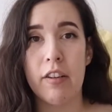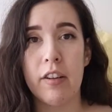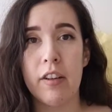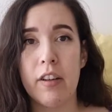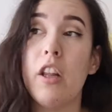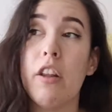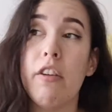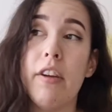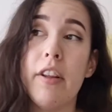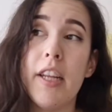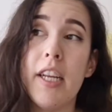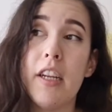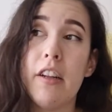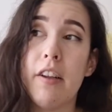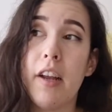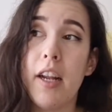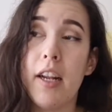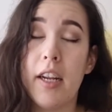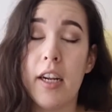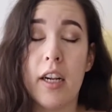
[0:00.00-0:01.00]
Although I think
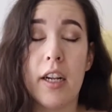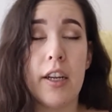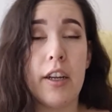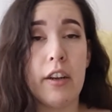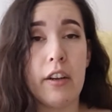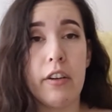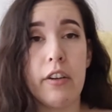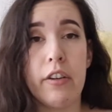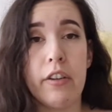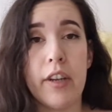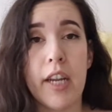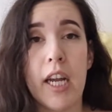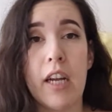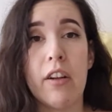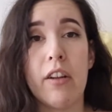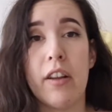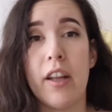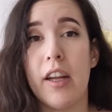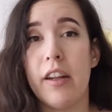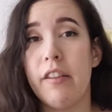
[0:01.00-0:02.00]
technically you could count
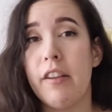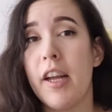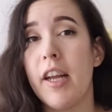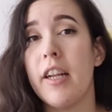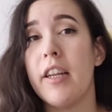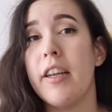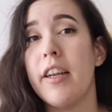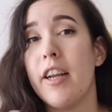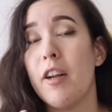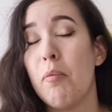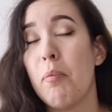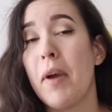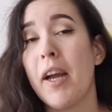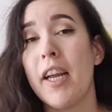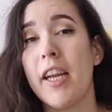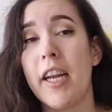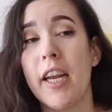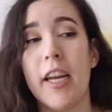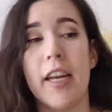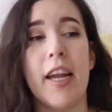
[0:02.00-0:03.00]
that 10 yen
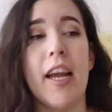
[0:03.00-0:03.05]
pancake